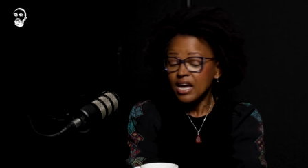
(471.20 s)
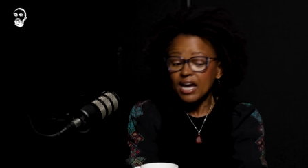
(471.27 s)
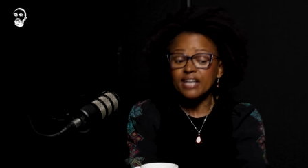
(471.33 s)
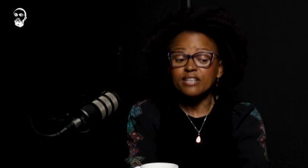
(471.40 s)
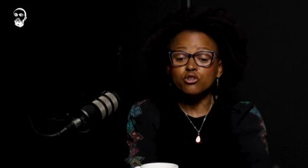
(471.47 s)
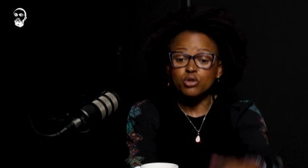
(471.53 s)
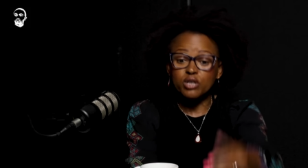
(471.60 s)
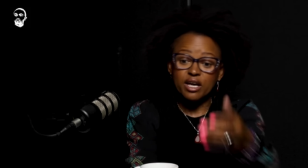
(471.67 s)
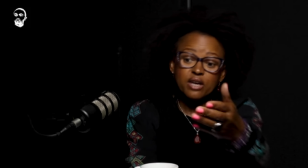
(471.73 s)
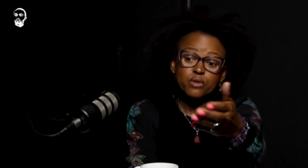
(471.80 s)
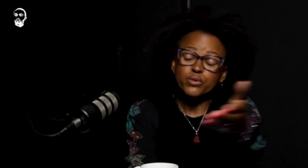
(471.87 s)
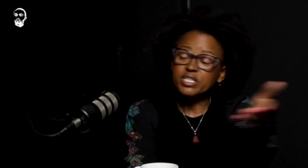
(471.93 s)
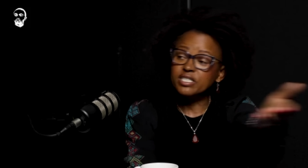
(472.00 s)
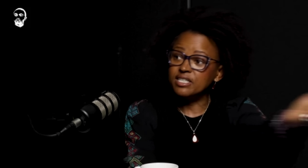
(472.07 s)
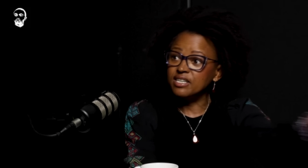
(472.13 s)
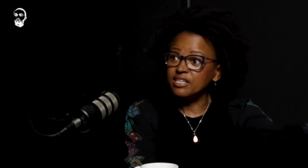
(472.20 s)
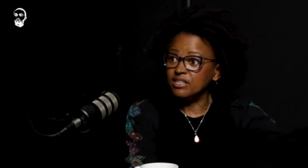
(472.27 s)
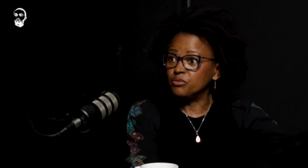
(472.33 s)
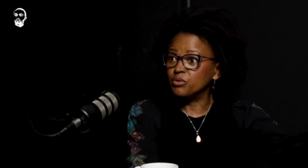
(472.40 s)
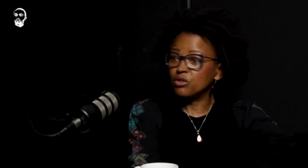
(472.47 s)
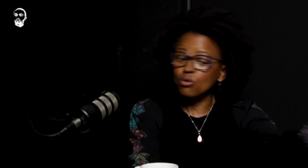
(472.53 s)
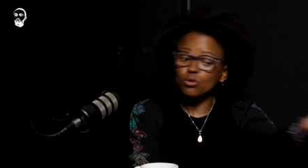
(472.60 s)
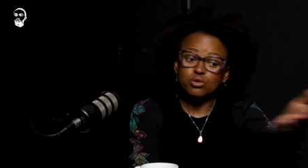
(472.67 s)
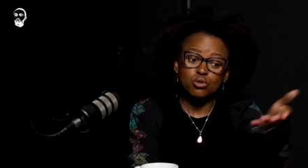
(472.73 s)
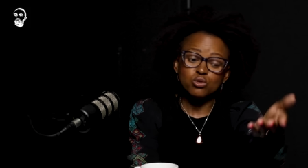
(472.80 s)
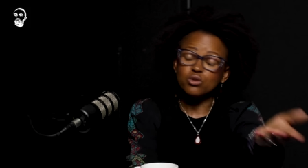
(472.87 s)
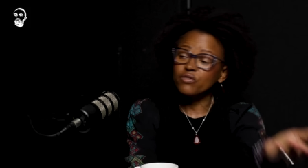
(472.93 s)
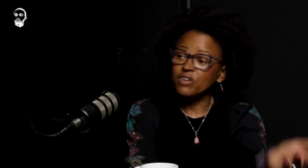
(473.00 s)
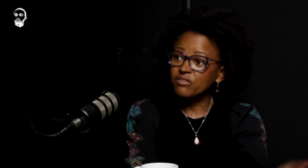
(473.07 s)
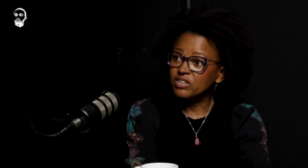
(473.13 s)
And today we see with all sorts
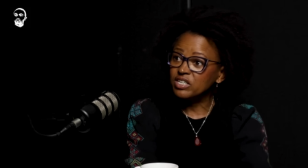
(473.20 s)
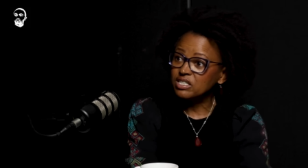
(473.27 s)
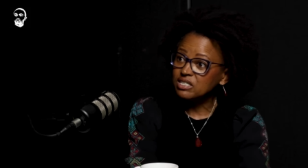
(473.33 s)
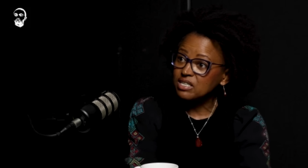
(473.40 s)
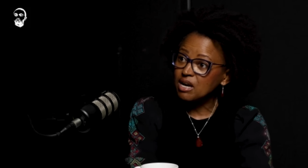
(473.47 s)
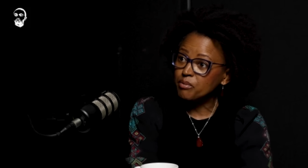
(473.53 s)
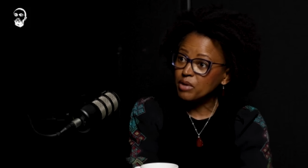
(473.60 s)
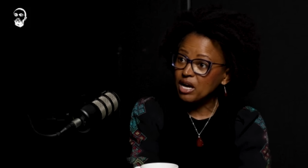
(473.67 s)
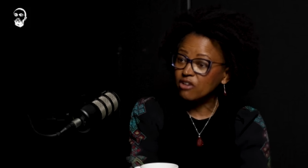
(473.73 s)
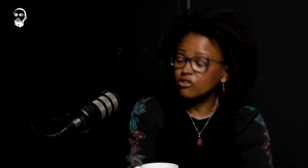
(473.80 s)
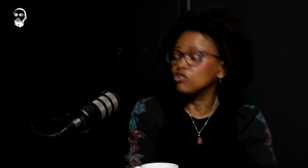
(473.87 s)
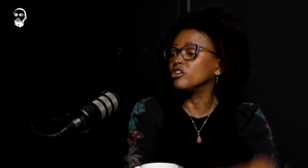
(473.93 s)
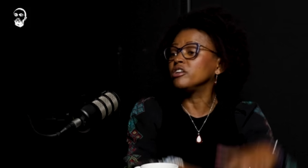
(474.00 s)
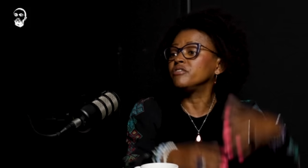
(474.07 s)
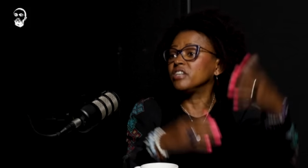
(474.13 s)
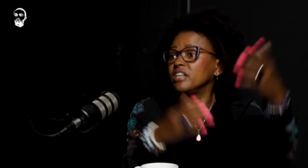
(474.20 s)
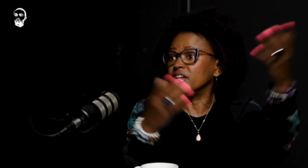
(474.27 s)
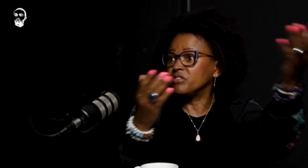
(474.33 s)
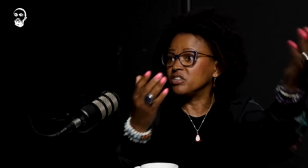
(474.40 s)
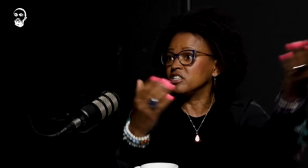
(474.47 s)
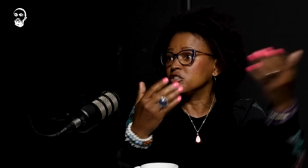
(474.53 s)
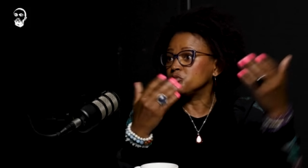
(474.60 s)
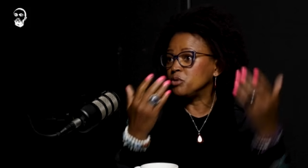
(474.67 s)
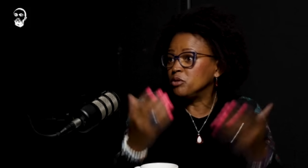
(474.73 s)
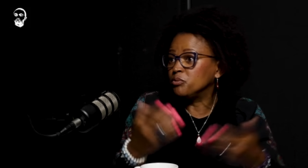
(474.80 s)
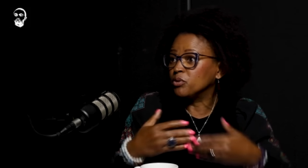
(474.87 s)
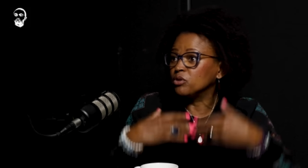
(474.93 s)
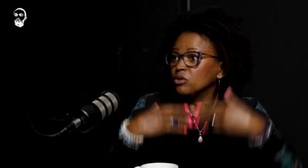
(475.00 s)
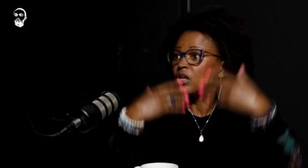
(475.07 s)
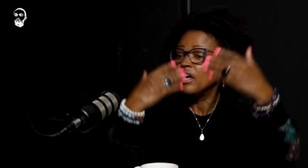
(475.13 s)
of evidence coming out, not even evidence,
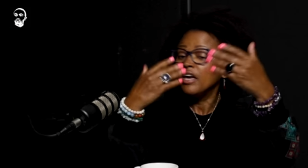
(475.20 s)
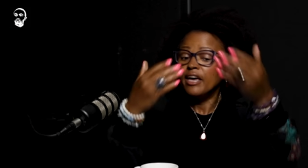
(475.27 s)
people